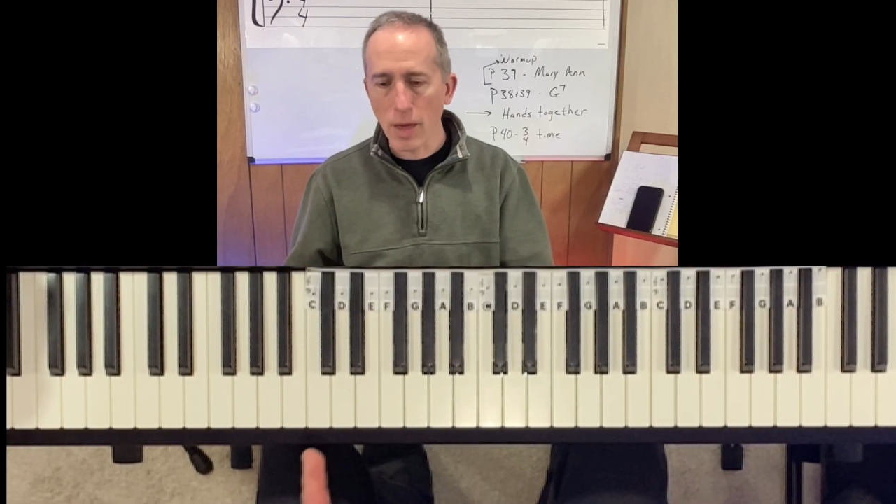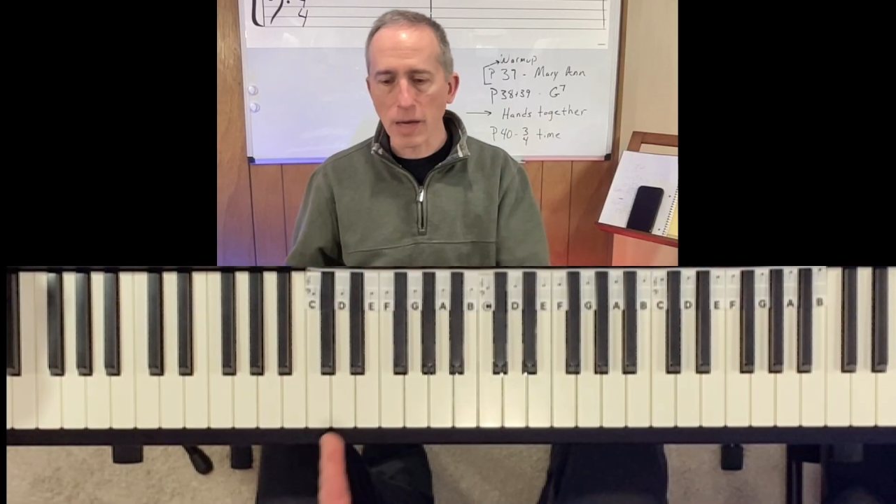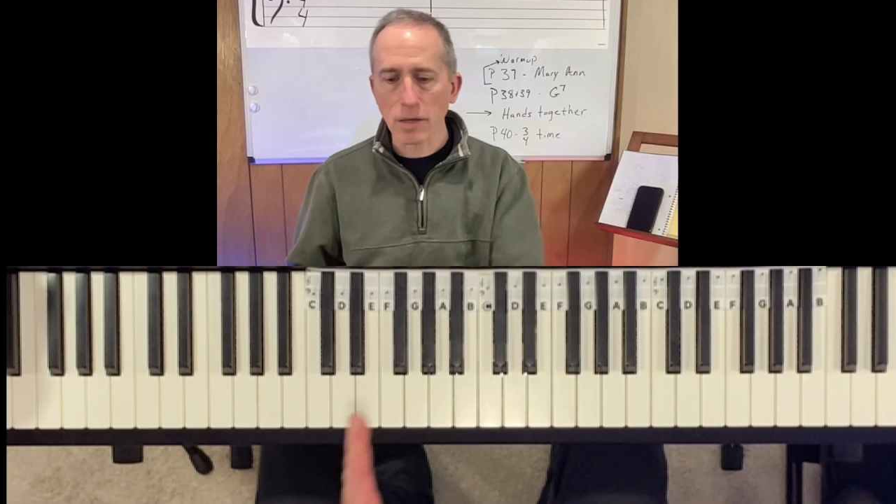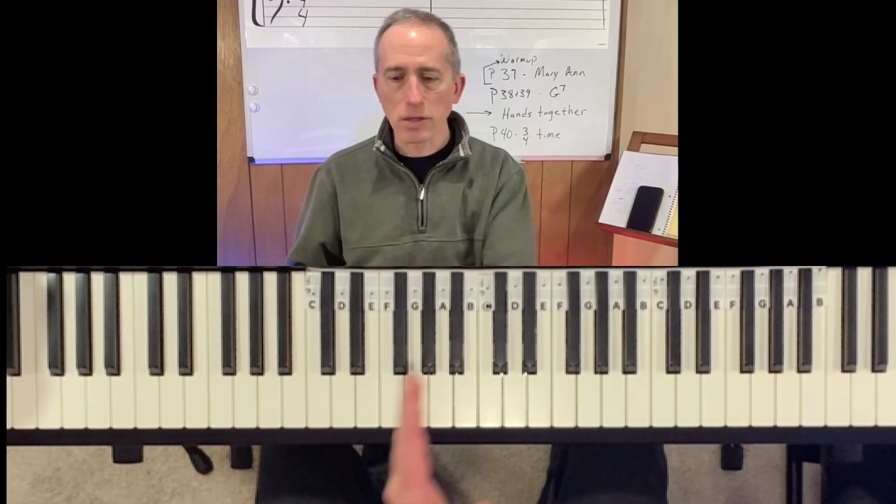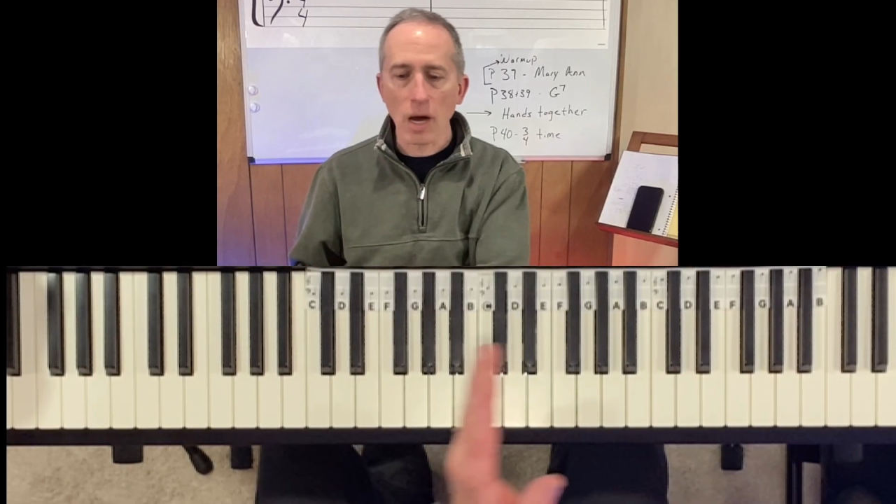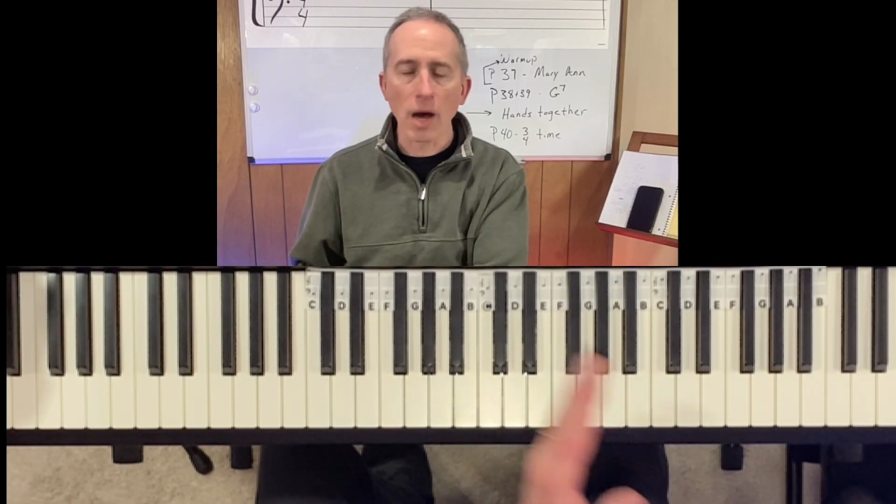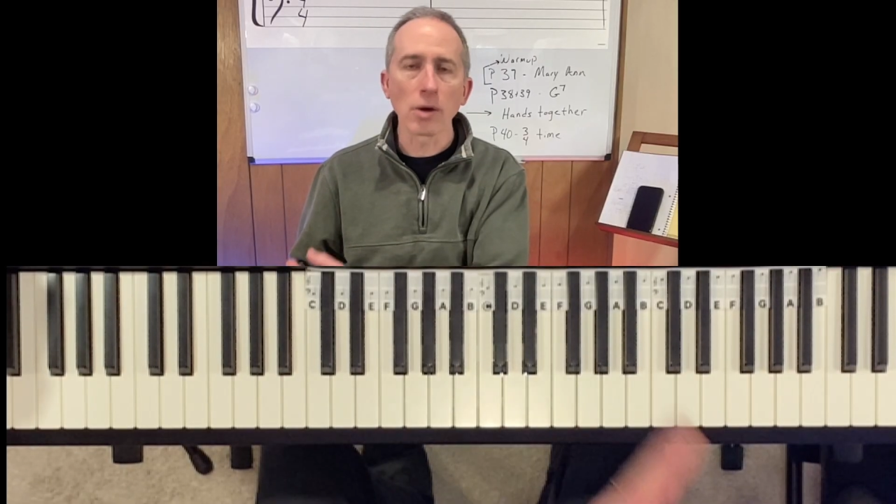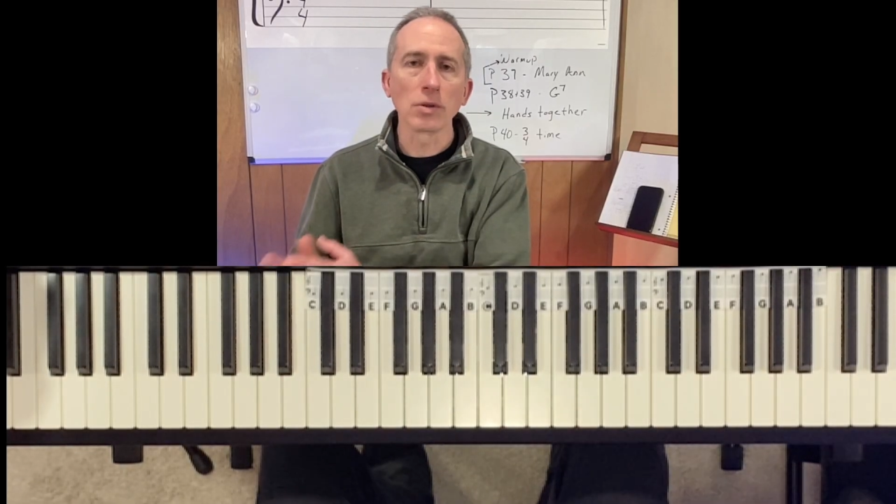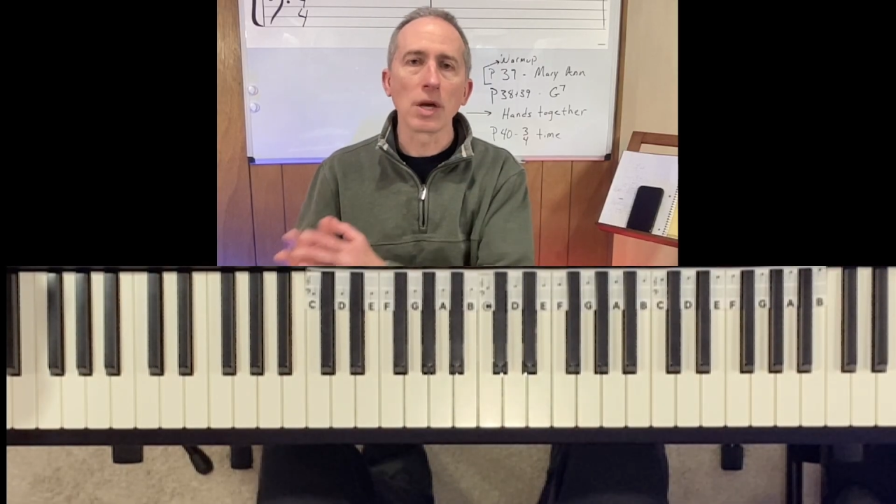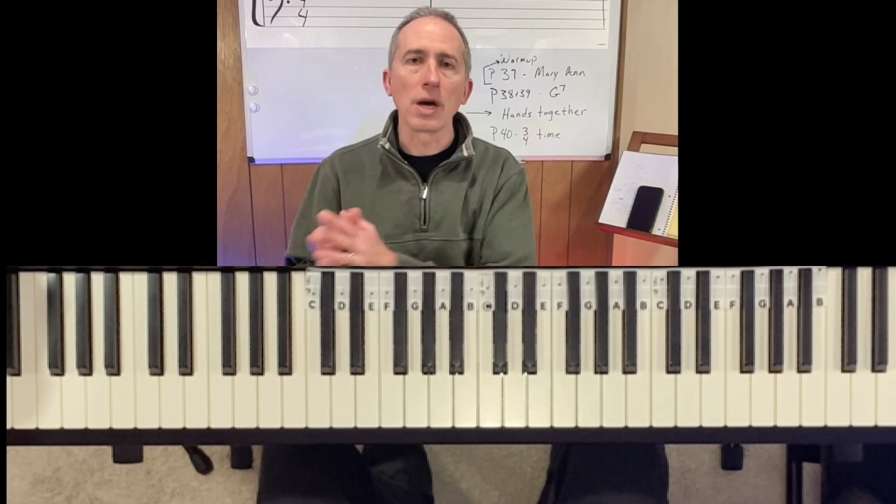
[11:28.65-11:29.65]
that
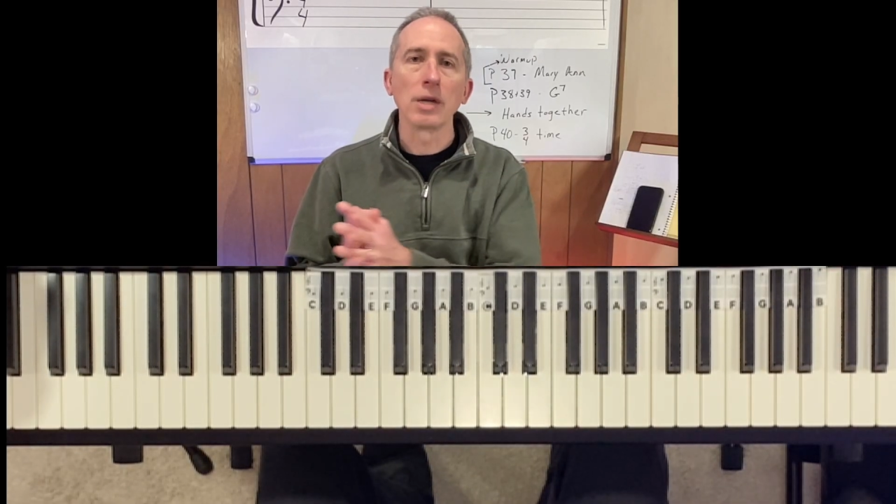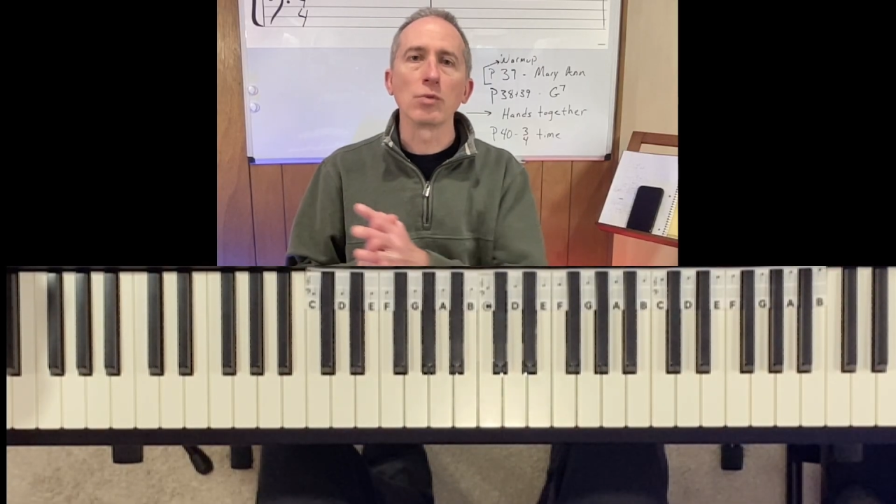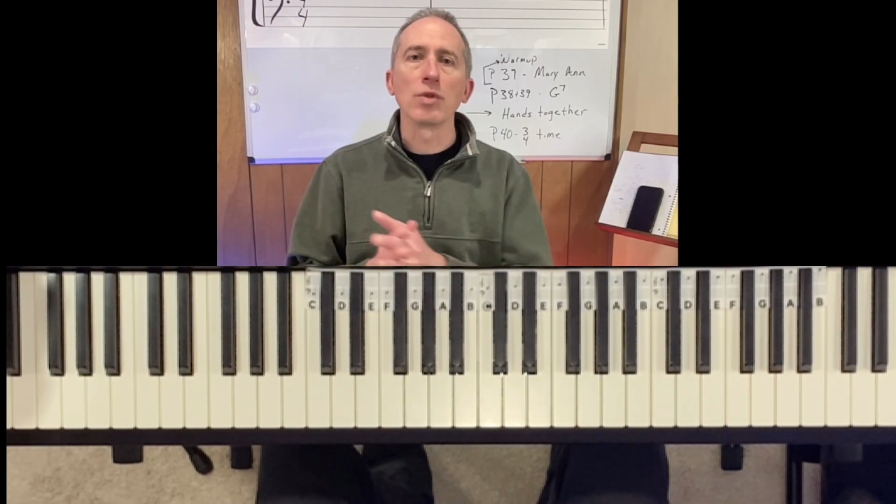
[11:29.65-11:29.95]
entire line